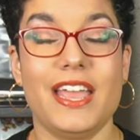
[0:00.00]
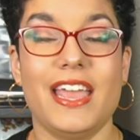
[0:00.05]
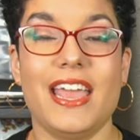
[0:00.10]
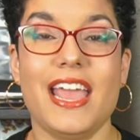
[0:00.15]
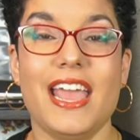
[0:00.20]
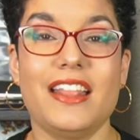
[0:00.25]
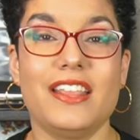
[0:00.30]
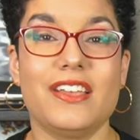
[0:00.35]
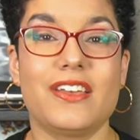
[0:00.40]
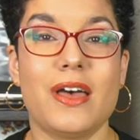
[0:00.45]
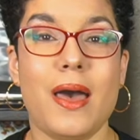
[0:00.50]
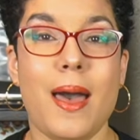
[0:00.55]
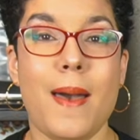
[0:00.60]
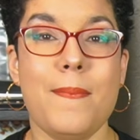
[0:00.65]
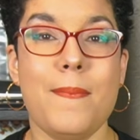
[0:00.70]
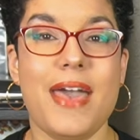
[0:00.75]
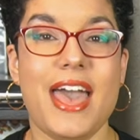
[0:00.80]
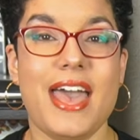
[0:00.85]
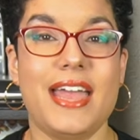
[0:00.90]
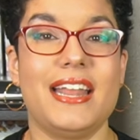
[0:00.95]
And the
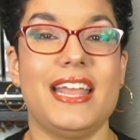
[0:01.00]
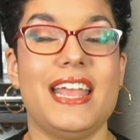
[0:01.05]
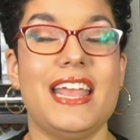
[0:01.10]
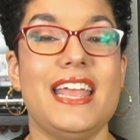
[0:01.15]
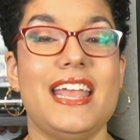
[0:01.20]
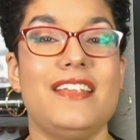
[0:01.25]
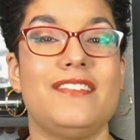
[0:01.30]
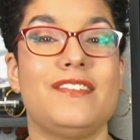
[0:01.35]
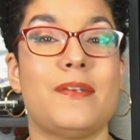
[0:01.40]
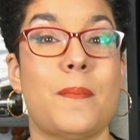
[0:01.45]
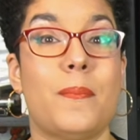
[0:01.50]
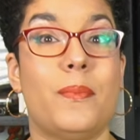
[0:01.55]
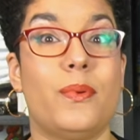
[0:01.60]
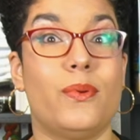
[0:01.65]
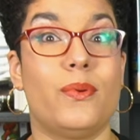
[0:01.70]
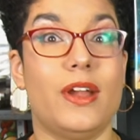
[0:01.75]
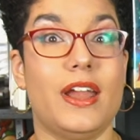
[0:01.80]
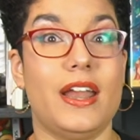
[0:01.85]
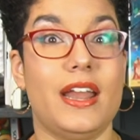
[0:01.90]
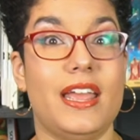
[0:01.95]
combat is
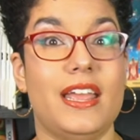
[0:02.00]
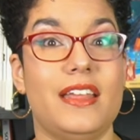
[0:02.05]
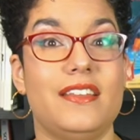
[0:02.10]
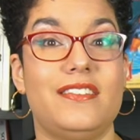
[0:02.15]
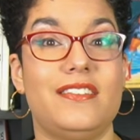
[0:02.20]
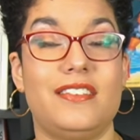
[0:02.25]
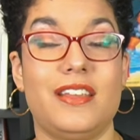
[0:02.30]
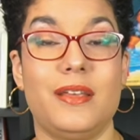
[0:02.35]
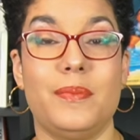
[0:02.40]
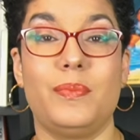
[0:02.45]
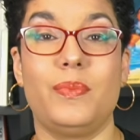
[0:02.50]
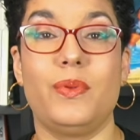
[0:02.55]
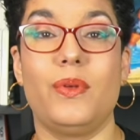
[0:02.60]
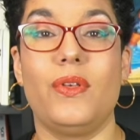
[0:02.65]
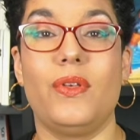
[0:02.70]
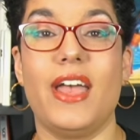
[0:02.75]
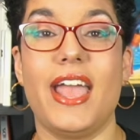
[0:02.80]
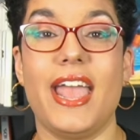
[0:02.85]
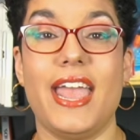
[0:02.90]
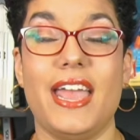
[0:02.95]
pretty
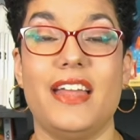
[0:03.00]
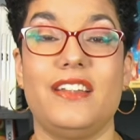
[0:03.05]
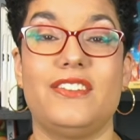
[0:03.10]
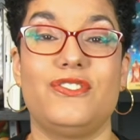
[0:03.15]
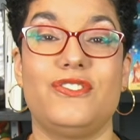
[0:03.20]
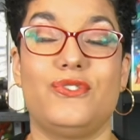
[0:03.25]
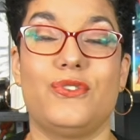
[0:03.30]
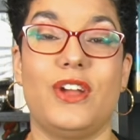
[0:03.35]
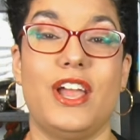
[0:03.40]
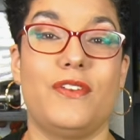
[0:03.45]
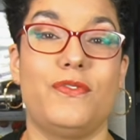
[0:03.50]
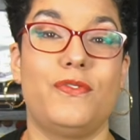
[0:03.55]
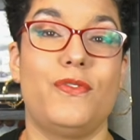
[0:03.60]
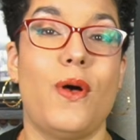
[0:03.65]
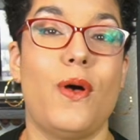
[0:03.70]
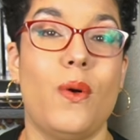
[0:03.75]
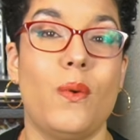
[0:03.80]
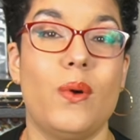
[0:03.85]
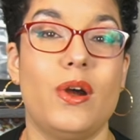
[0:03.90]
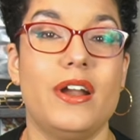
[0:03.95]
simple and
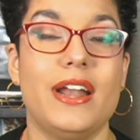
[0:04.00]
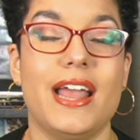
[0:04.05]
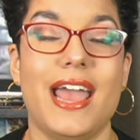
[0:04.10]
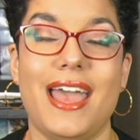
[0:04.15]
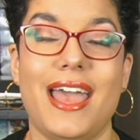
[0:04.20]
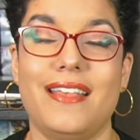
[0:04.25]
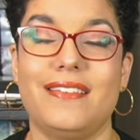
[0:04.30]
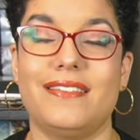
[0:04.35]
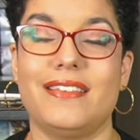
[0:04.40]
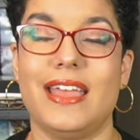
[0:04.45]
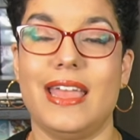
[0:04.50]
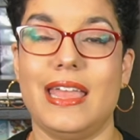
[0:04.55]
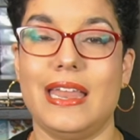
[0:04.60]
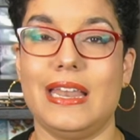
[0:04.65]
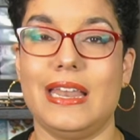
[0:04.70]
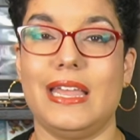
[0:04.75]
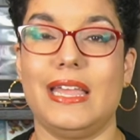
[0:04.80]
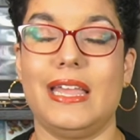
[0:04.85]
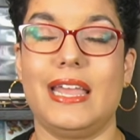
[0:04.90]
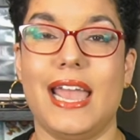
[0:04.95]
straightforward as
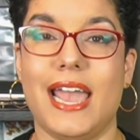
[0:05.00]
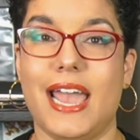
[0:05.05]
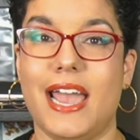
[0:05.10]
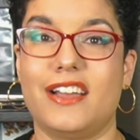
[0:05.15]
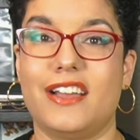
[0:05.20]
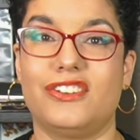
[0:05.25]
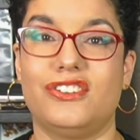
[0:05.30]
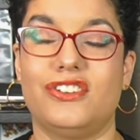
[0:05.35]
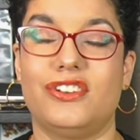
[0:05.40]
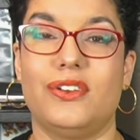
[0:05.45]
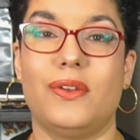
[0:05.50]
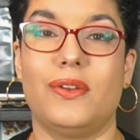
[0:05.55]
any action